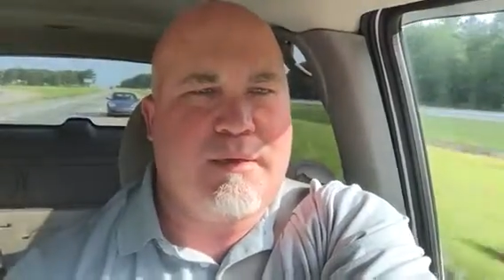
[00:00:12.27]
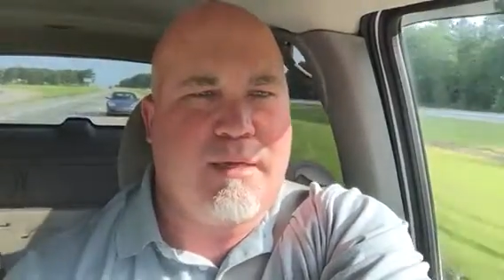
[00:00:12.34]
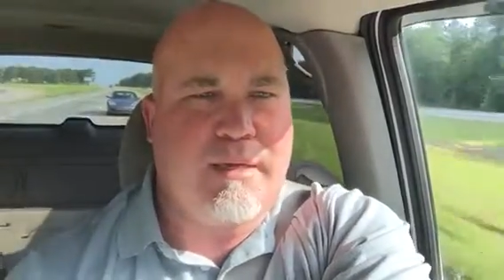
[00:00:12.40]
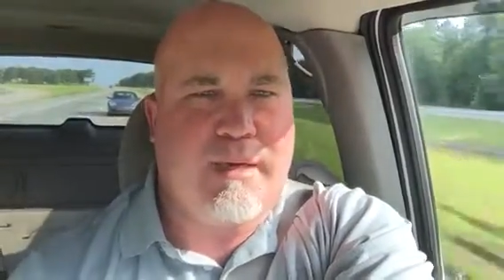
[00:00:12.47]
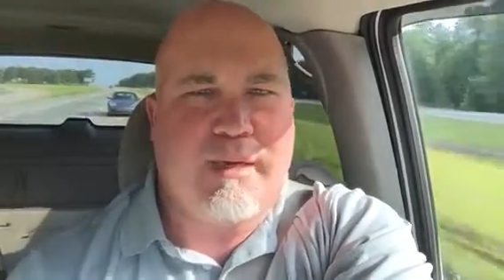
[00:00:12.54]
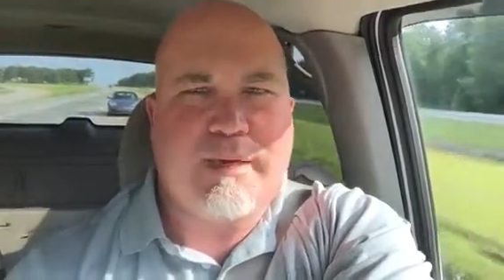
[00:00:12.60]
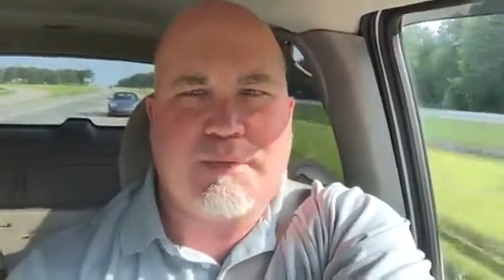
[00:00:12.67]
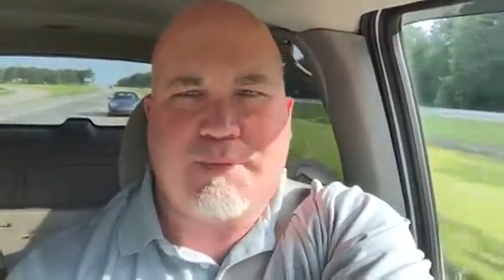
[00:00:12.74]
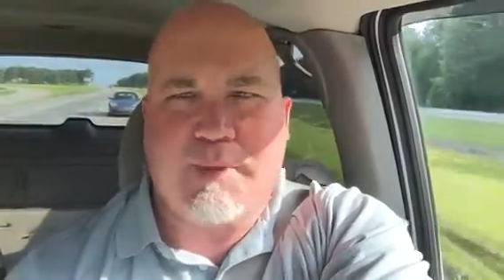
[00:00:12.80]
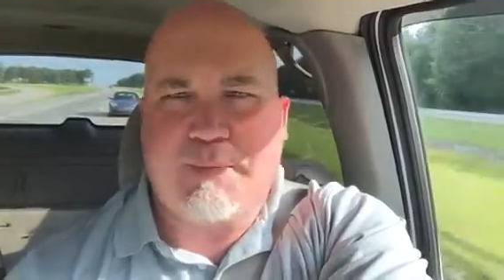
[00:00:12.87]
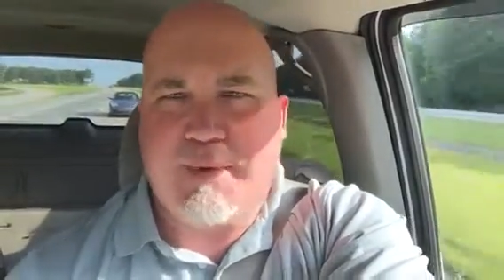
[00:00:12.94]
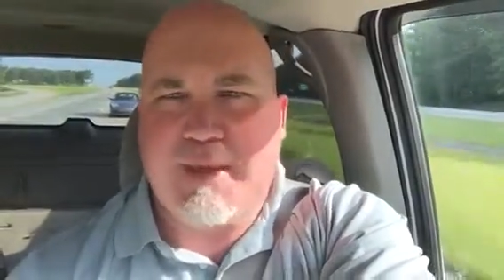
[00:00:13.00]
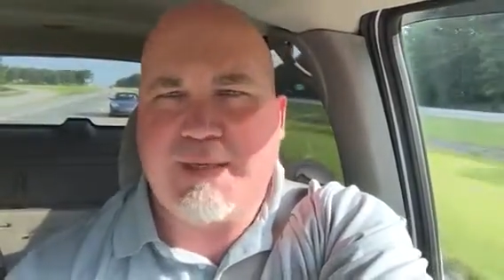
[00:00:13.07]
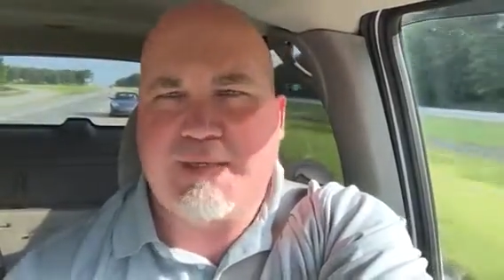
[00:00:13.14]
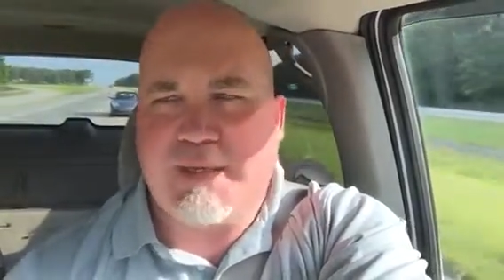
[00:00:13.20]
Again, it's been
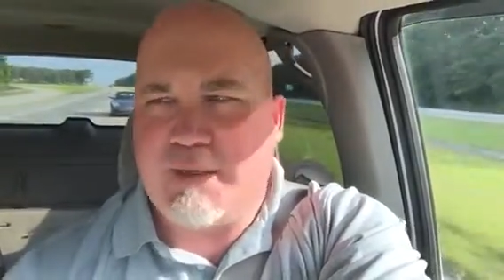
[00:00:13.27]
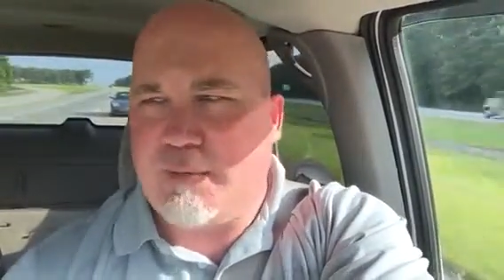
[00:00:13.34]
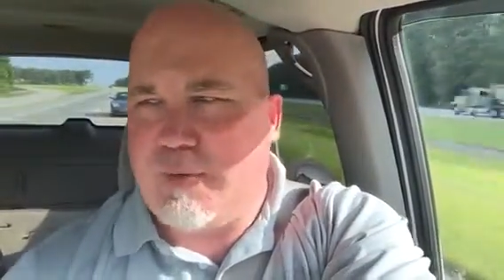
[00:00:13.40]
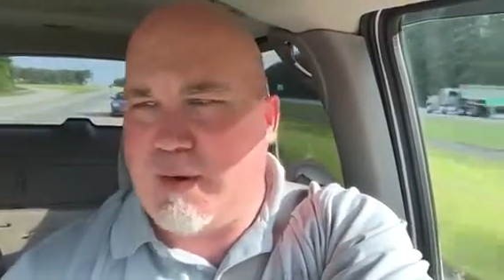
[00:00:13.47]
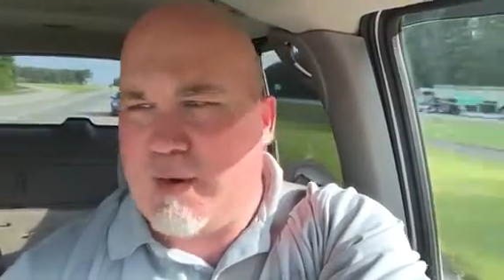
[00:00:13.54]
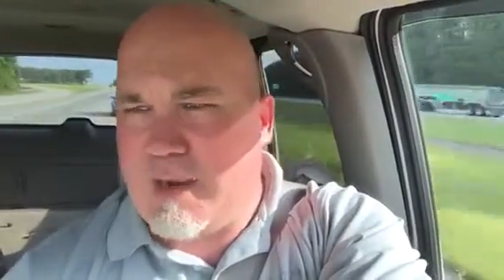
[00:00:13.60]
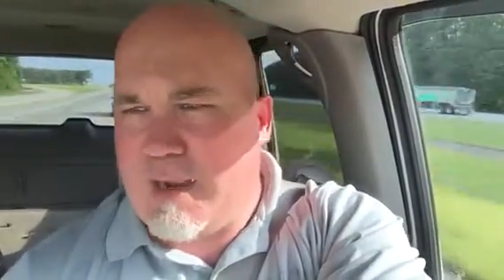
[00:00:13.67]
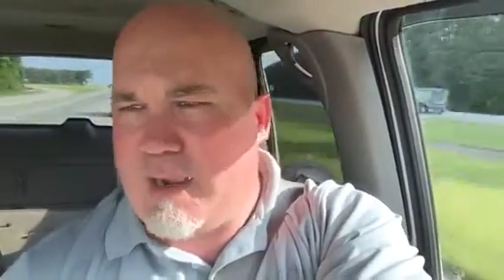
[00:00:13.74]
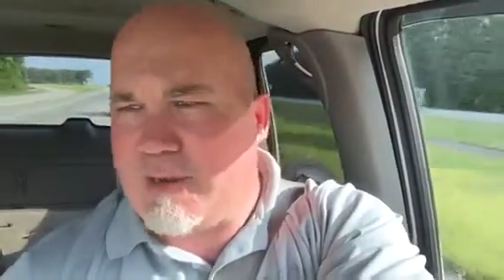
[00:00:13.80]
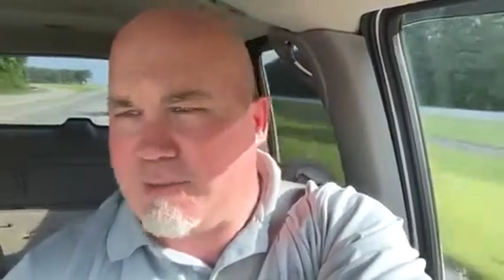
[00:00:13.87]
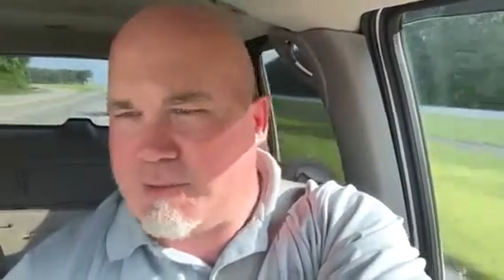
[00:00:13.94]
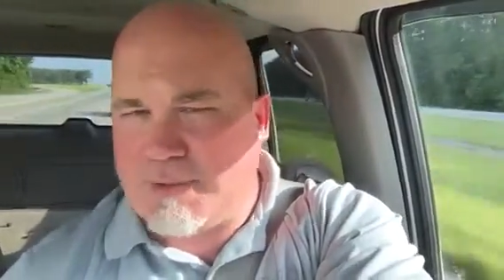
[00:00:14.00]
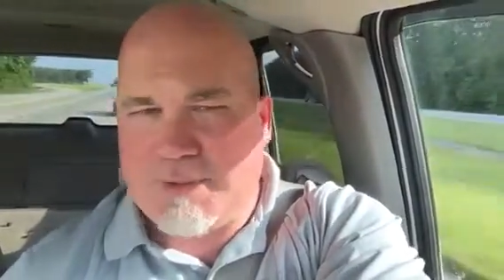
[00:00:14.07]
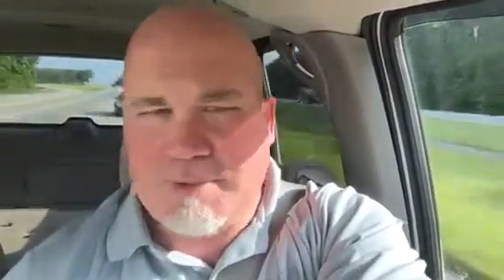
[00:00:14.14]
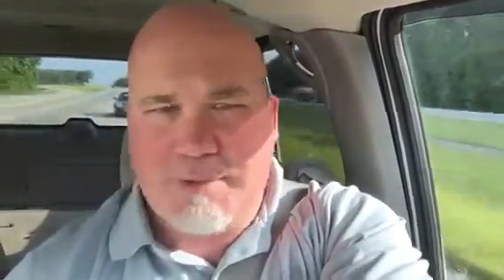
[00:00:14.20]
busy at the
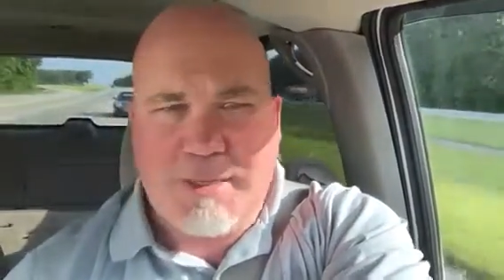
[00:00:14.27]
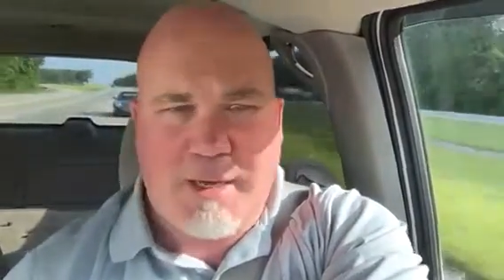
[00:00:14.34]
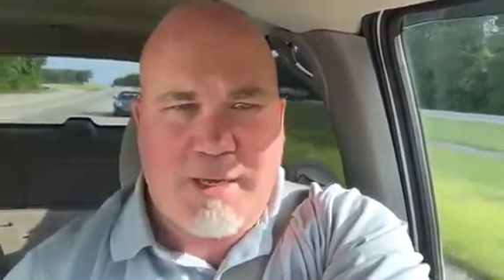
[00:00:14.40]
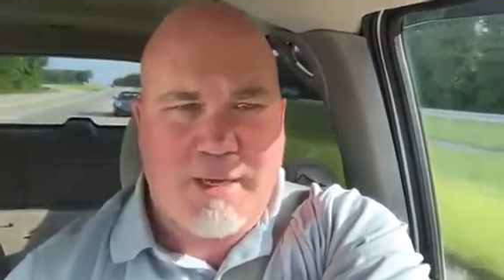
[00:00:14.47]
warehouse and